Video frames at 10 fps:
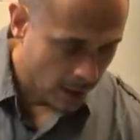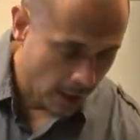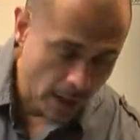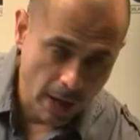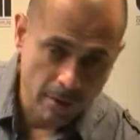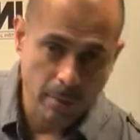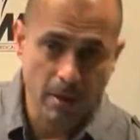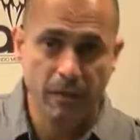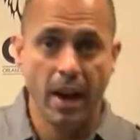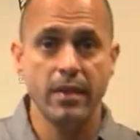I have my
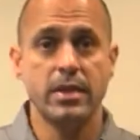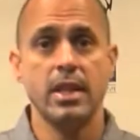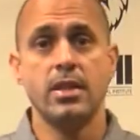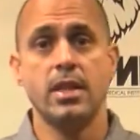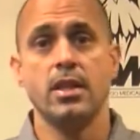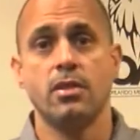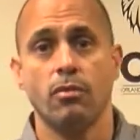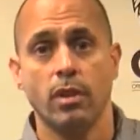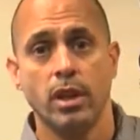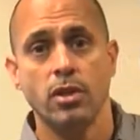5cc
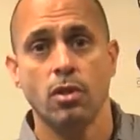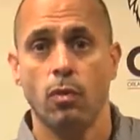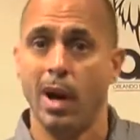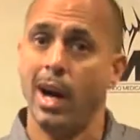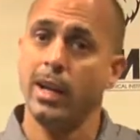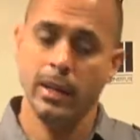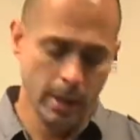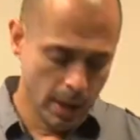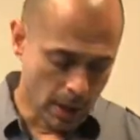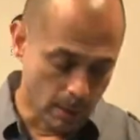syringe. Why?
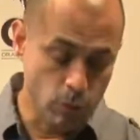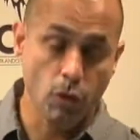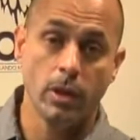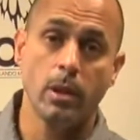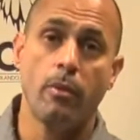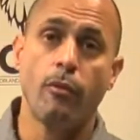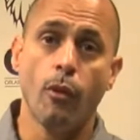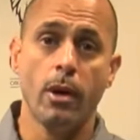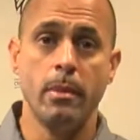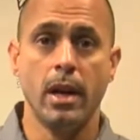I'm drawing up
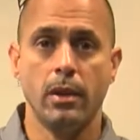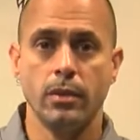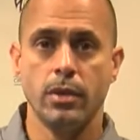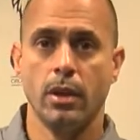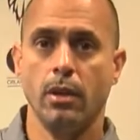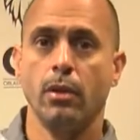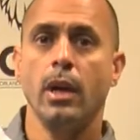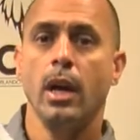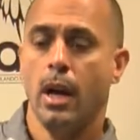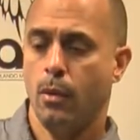4 ml. So
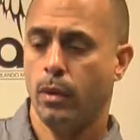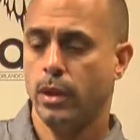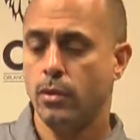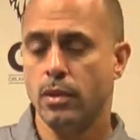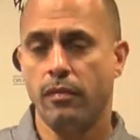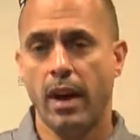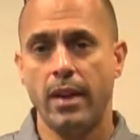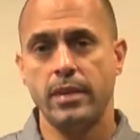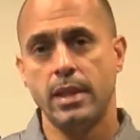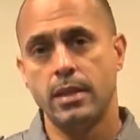I want to use a
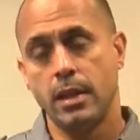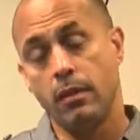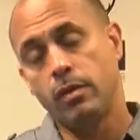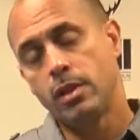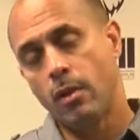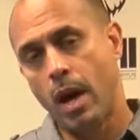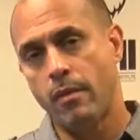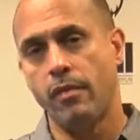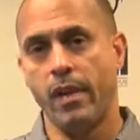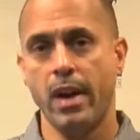5cc. If you don't have
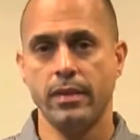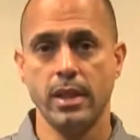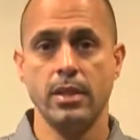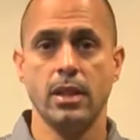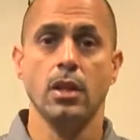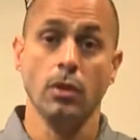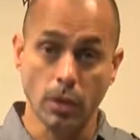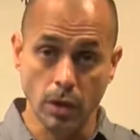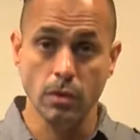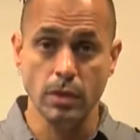a 5cc, you
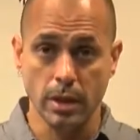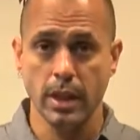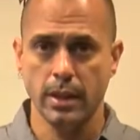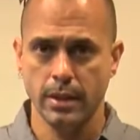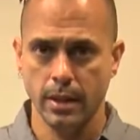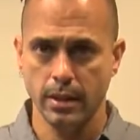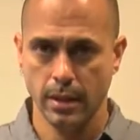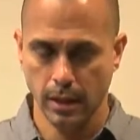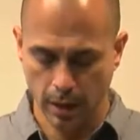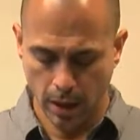could use a
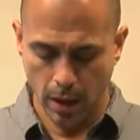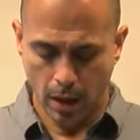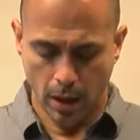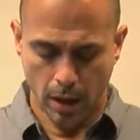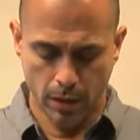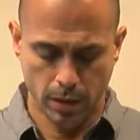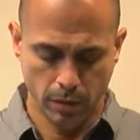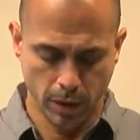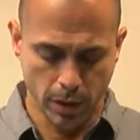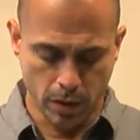10cc
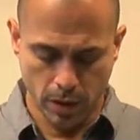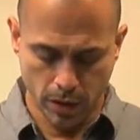syringe.